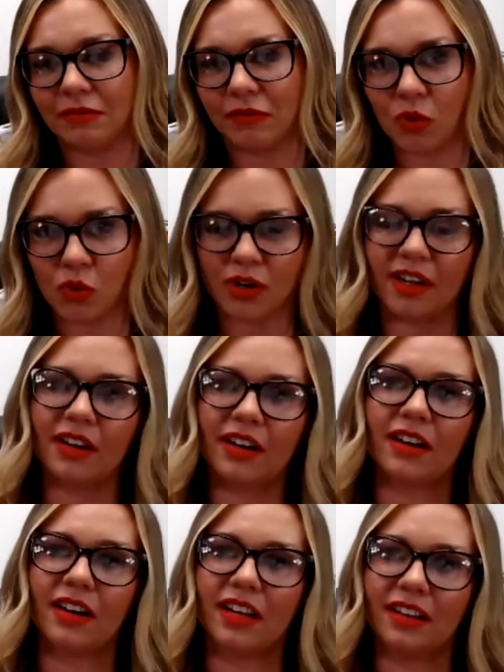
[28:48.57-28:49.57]
Forward
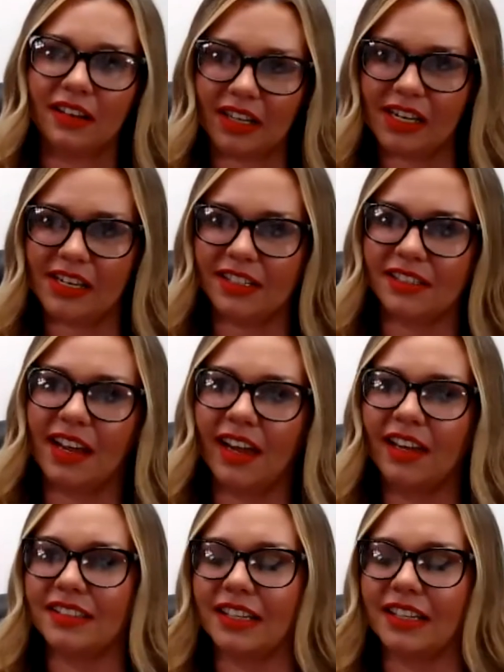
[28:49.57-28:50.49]
Air and ES has,